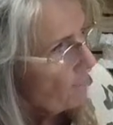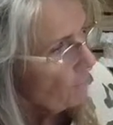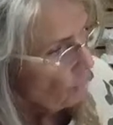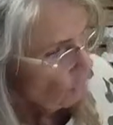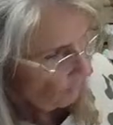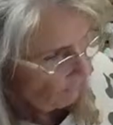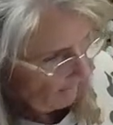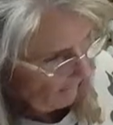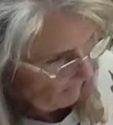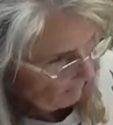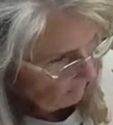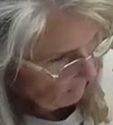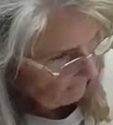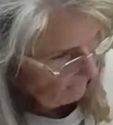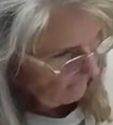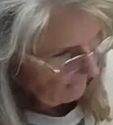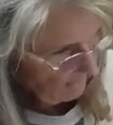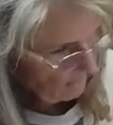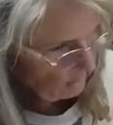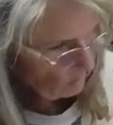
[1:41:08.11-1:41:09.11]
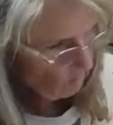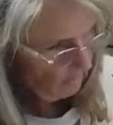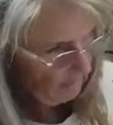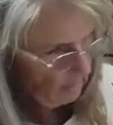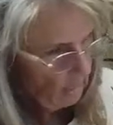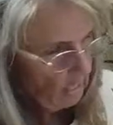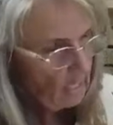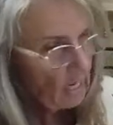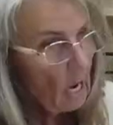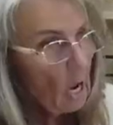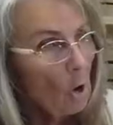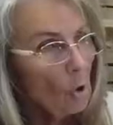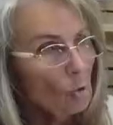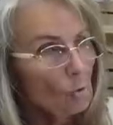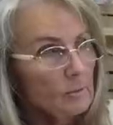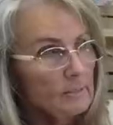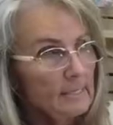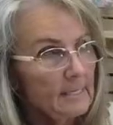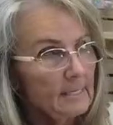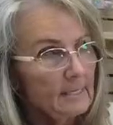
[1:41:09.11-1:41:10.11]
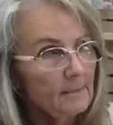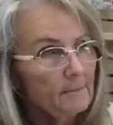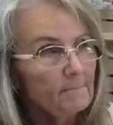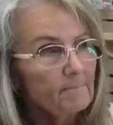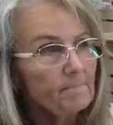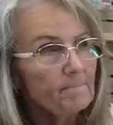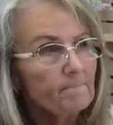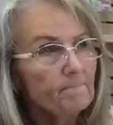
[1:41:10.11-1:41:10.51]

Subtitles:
You'll be able to see because we cut holes in them.